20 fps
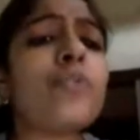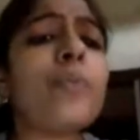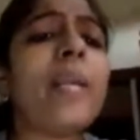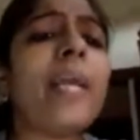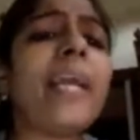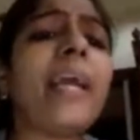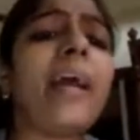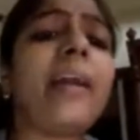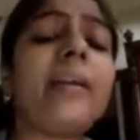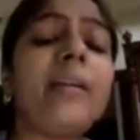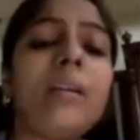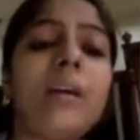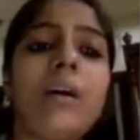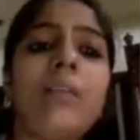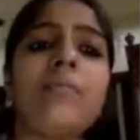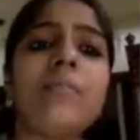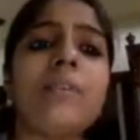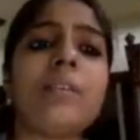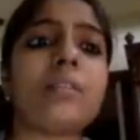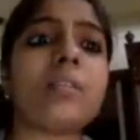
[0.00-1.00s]
We usually
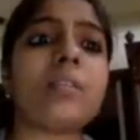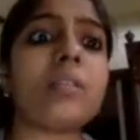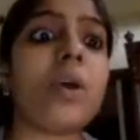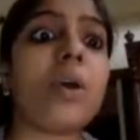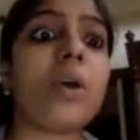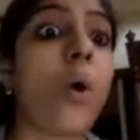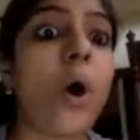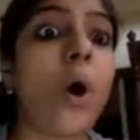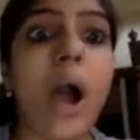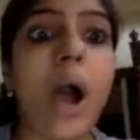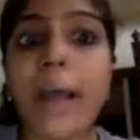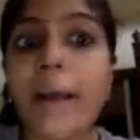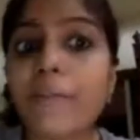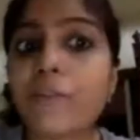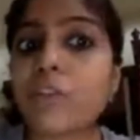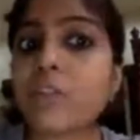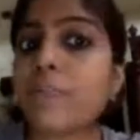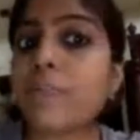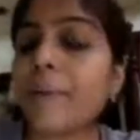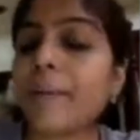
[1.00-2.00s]
get nervous. Oh,